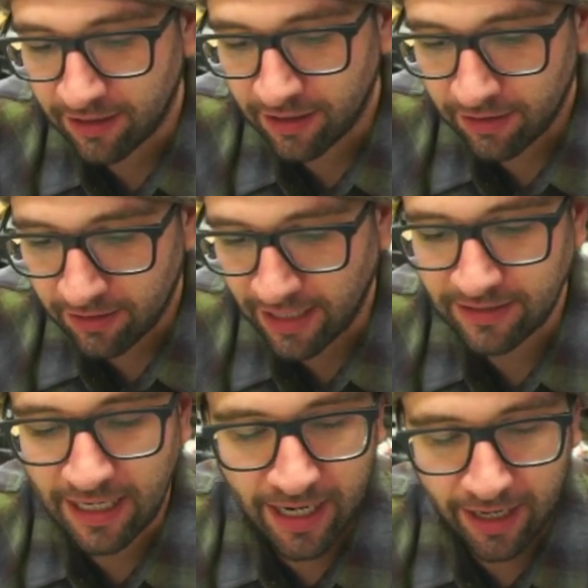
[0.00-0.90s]
that's
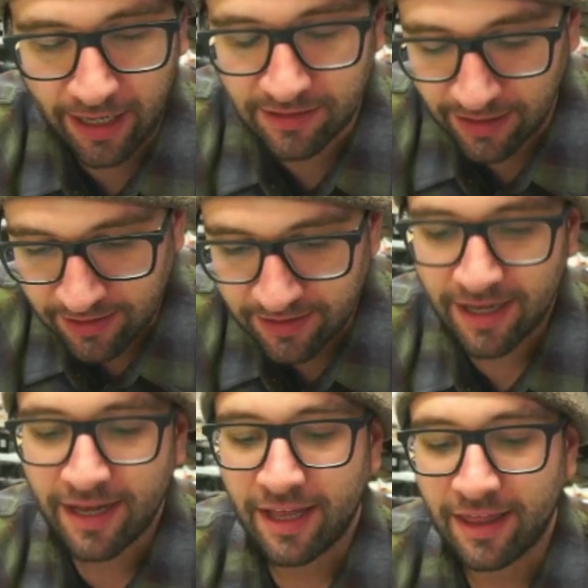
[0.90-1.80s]
not 99 cents,
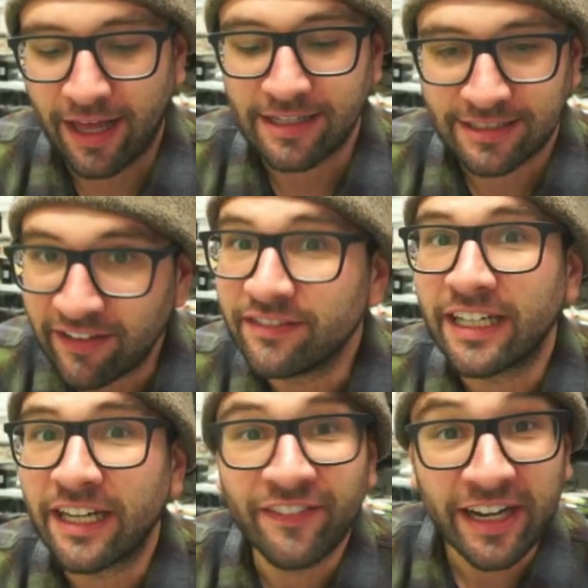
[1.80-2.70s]
that
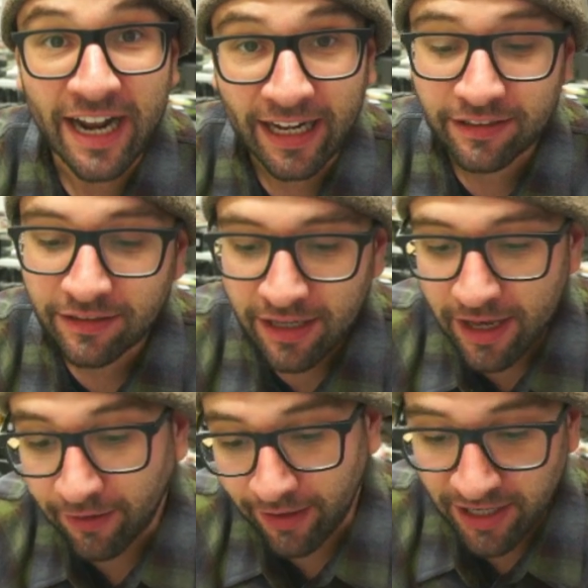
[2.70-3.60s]
$17.59
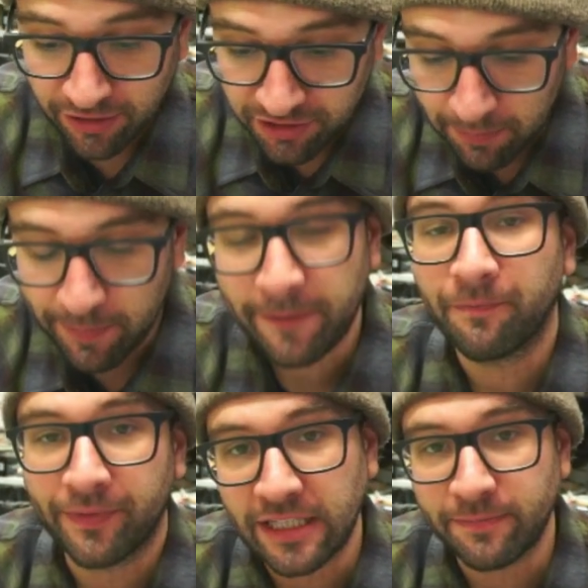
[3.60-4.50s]
international shipping,
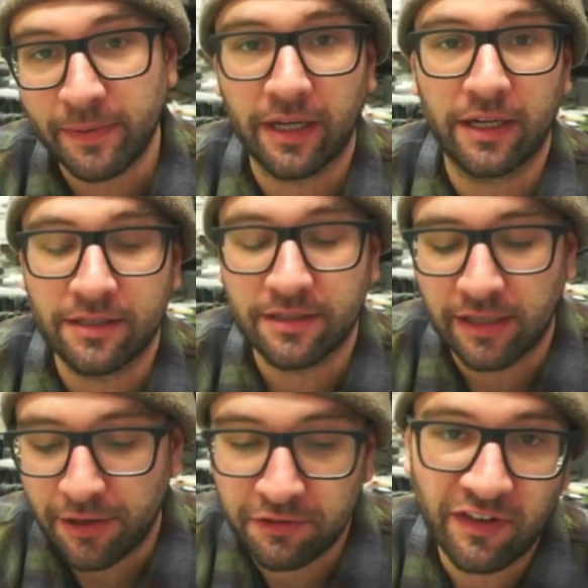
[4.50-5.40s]
that's because I
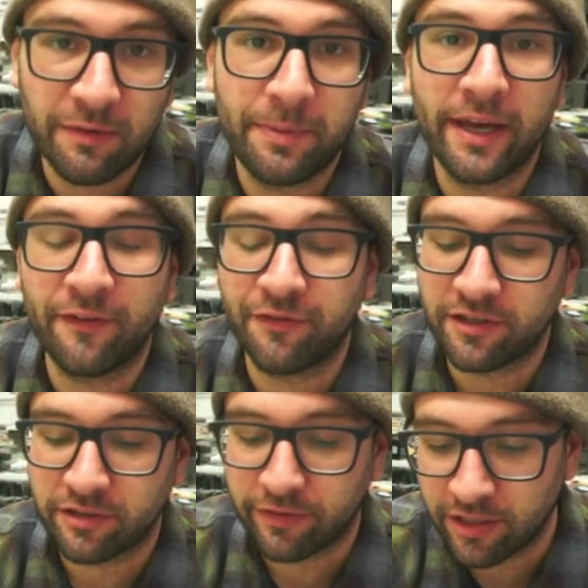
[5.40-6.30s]
use a VPN for
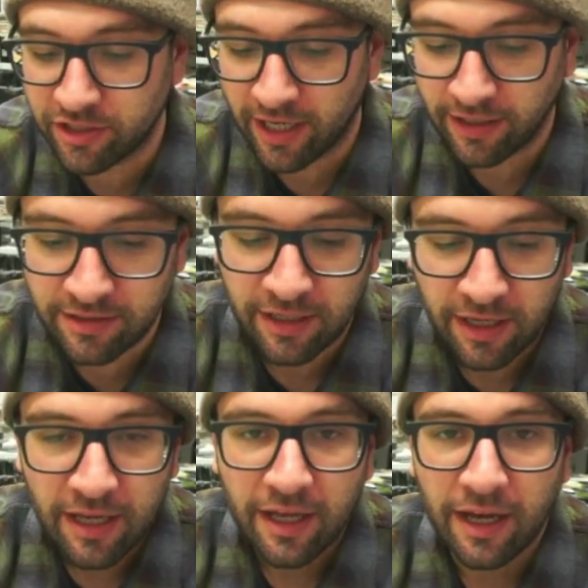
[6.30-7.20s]
these screenshots,
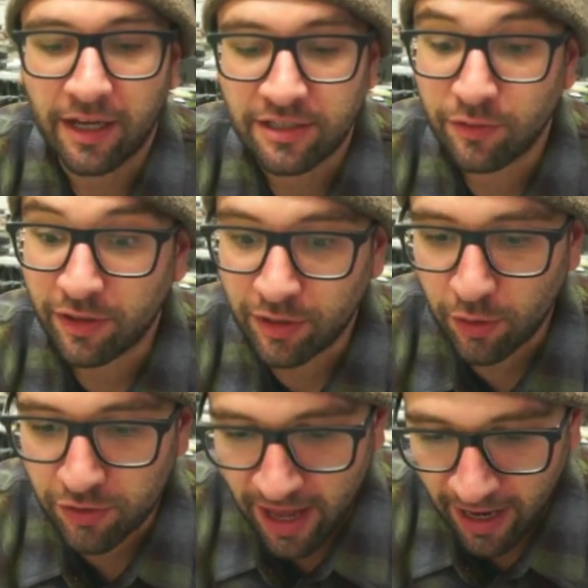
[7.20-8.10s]
so
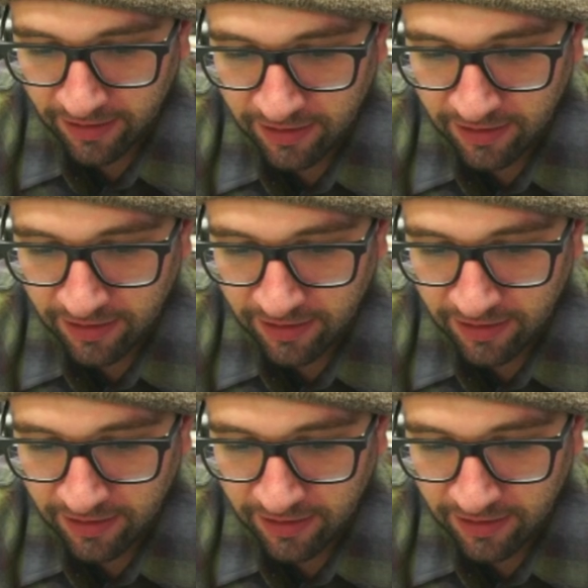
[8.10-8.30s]
ignore that.